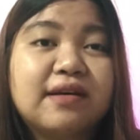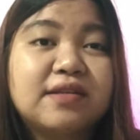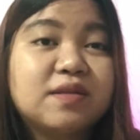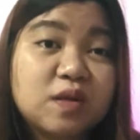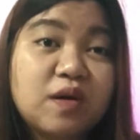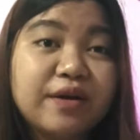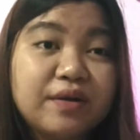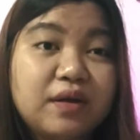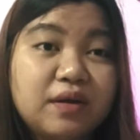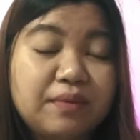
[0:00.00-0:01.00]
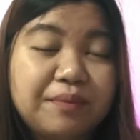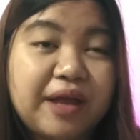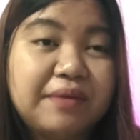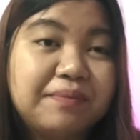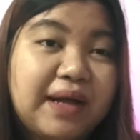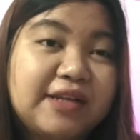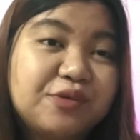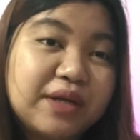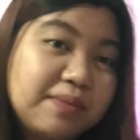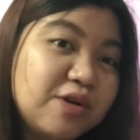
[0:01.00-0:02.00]
a starting brand
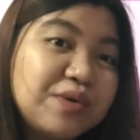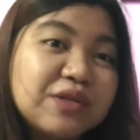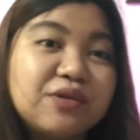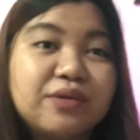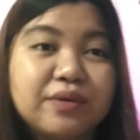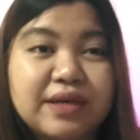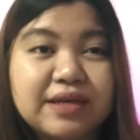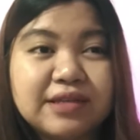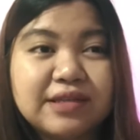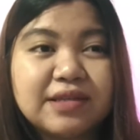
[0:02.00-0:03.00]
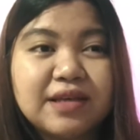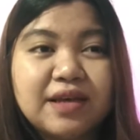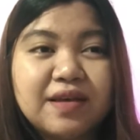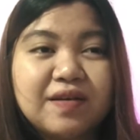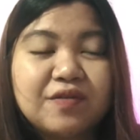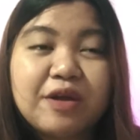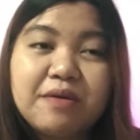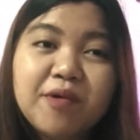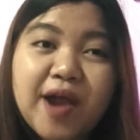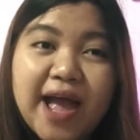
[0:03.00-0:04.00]
palette, what I'm going to do is
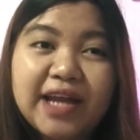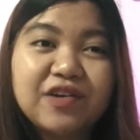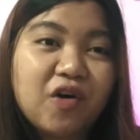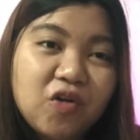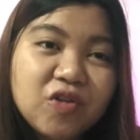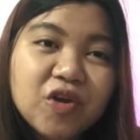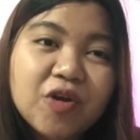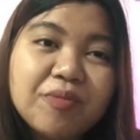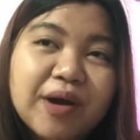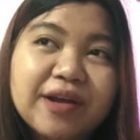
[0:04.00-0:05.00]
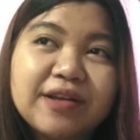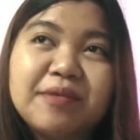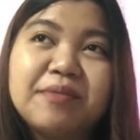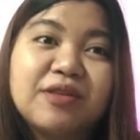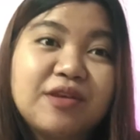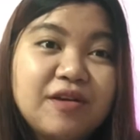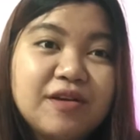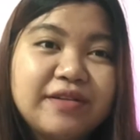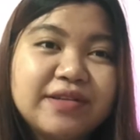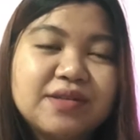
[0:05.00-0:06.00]
rebrand all their marketing
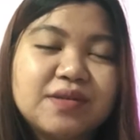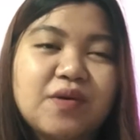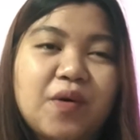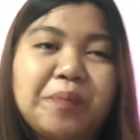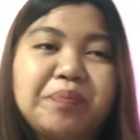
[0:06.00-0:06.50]
materials. So